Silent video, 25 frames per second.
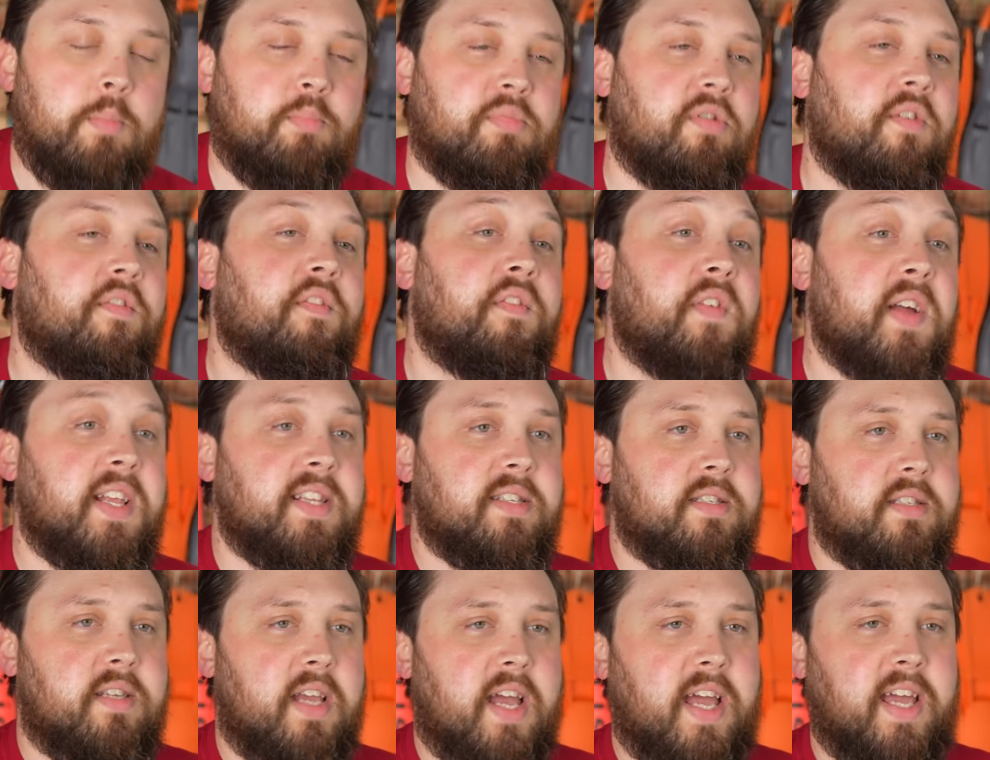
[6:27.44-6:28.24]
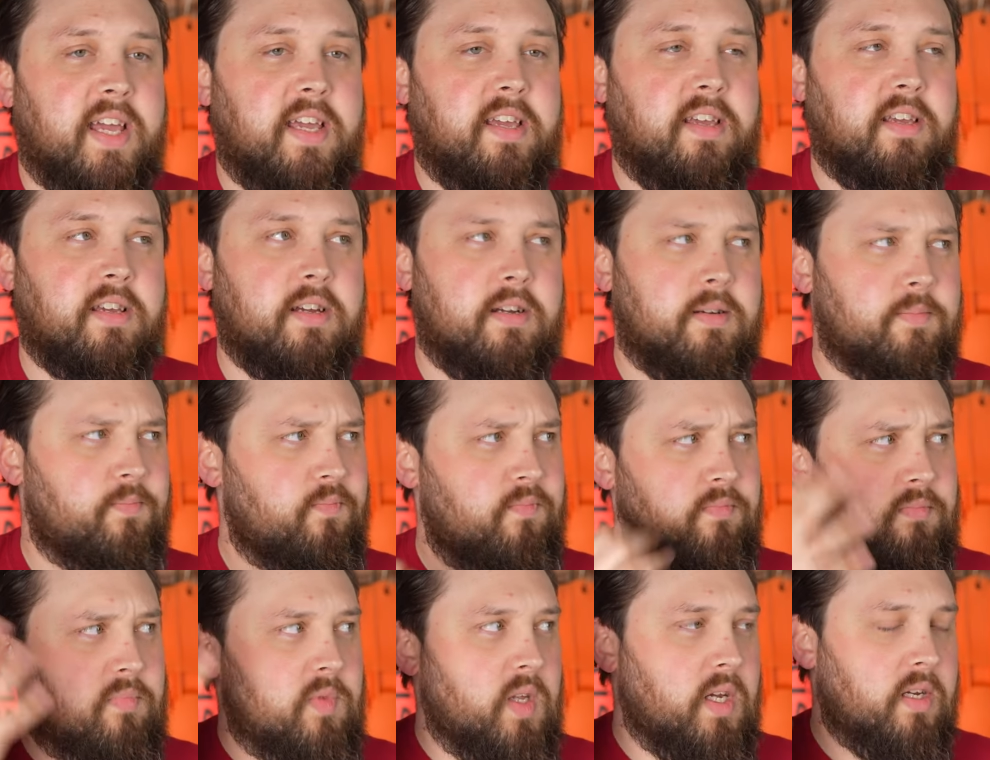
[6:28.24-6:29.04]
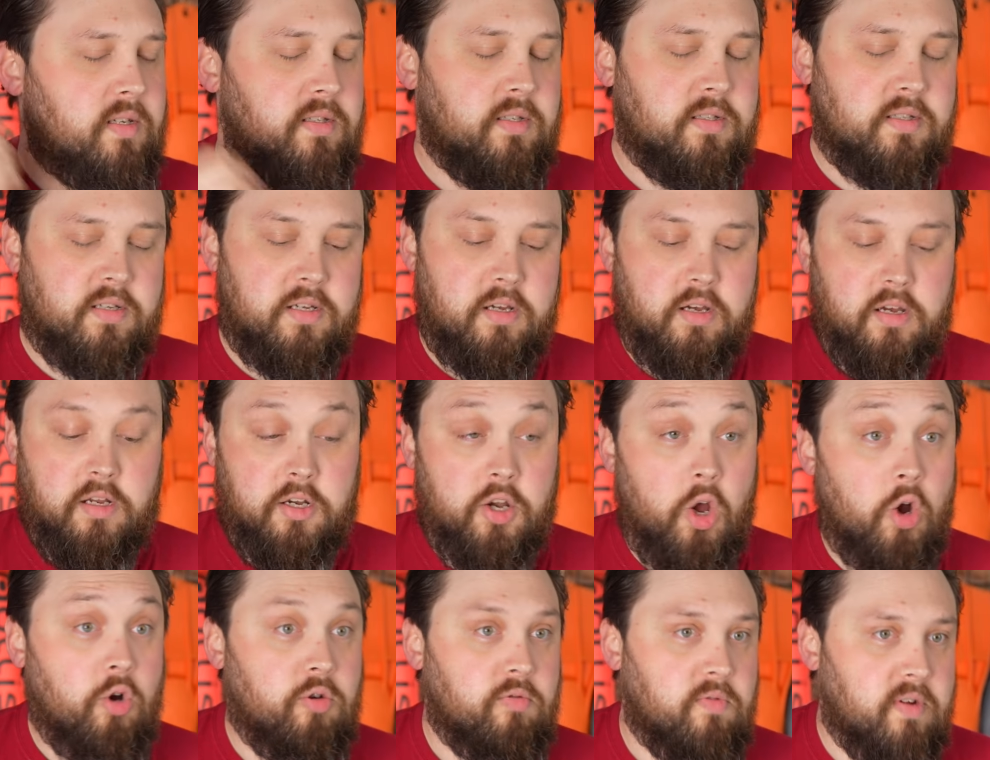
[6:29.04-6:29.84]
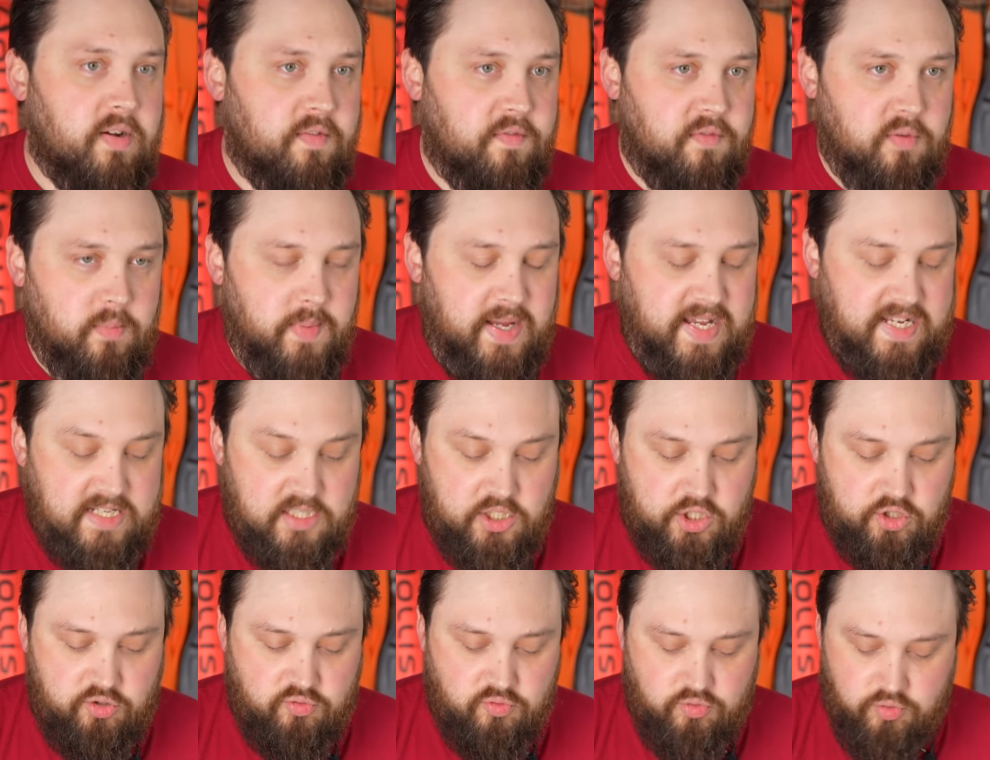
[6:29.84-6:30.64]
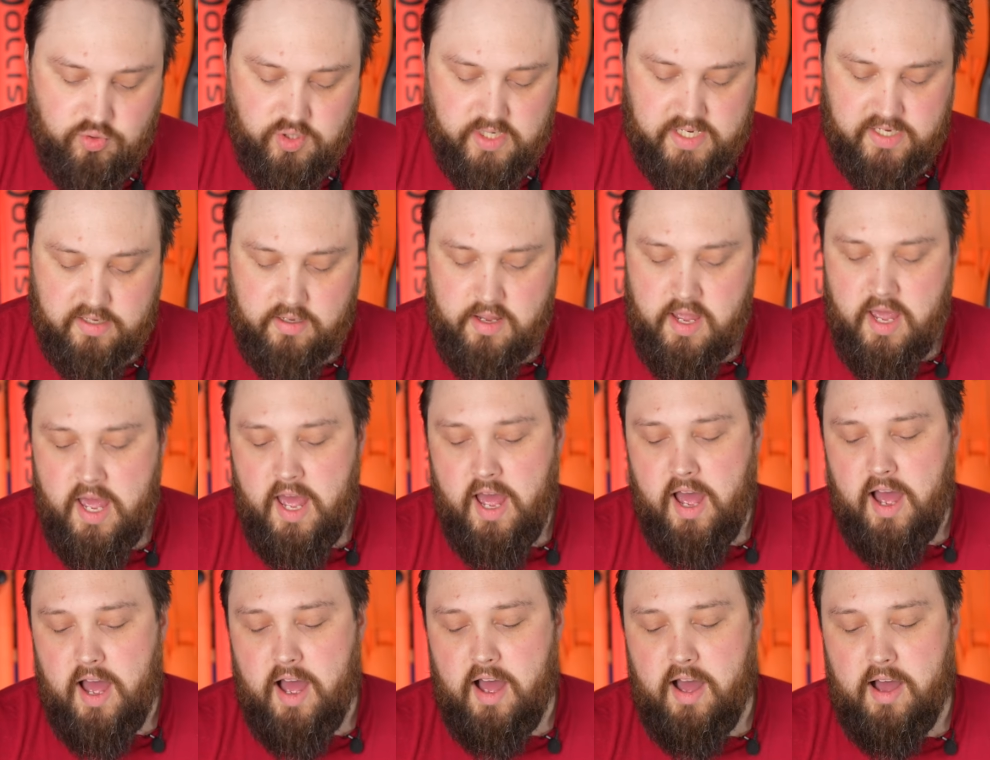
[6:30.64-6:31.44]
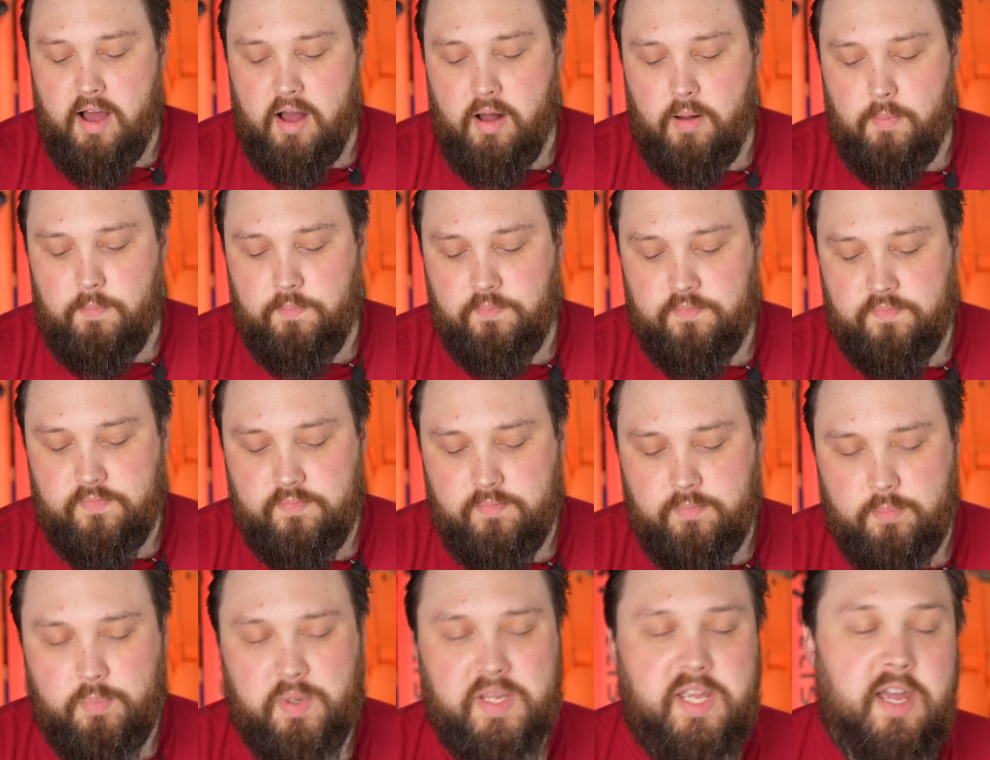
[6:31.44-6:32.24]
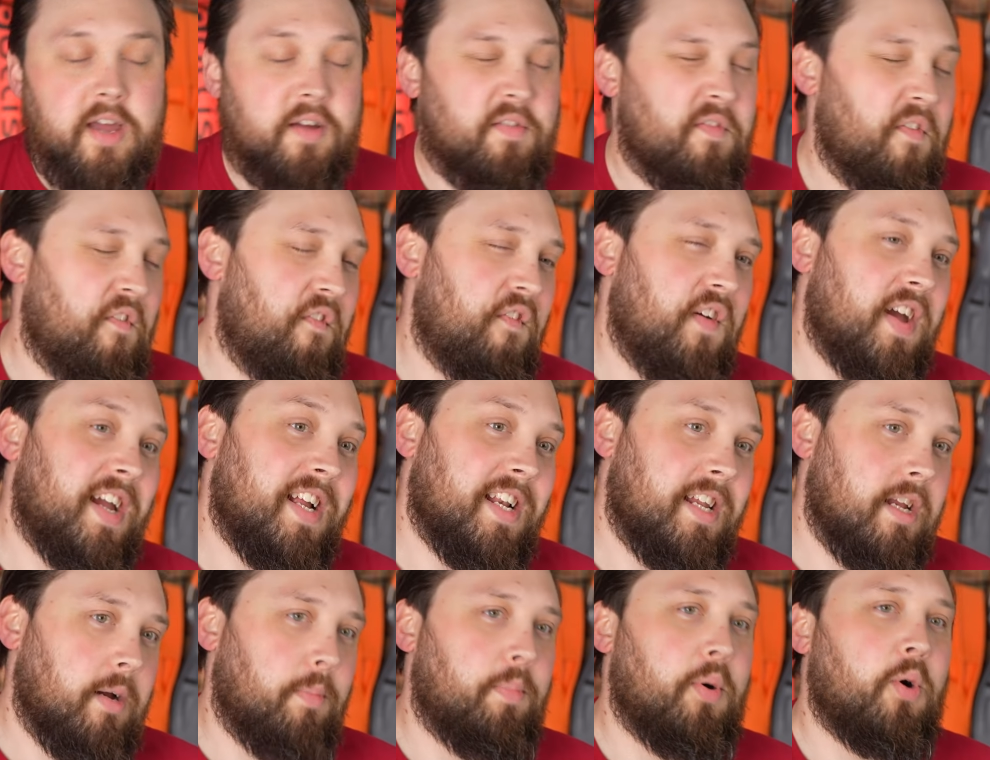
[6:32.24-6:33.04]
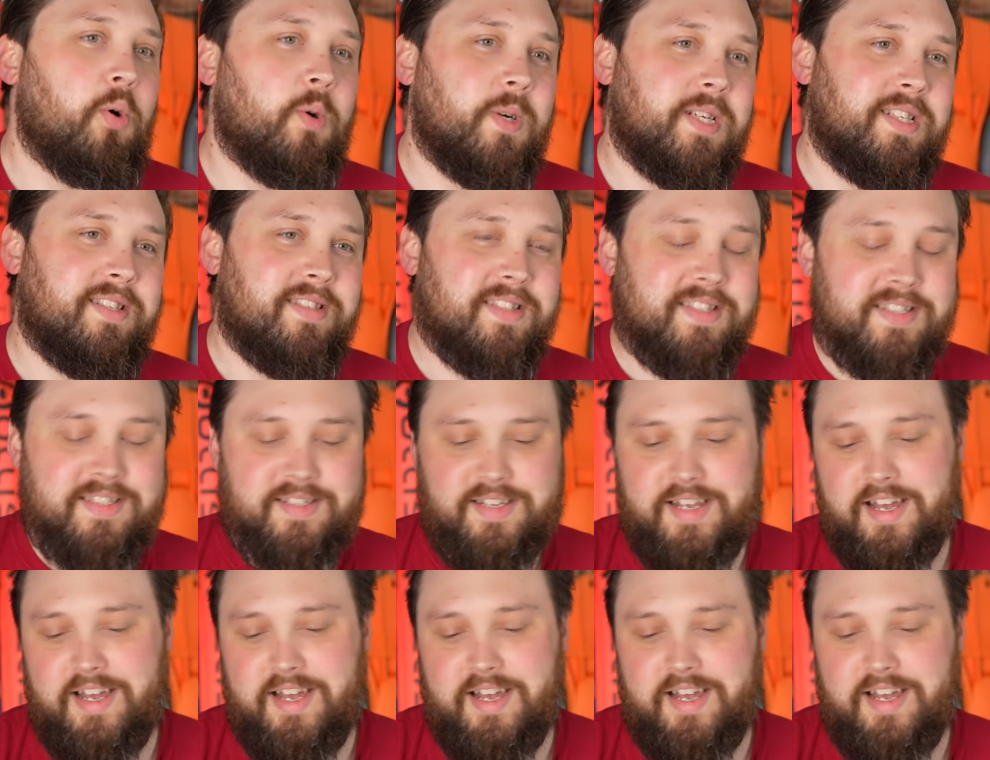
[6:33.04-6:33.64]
prevent an O-ring from extruding. But yeah, failure points.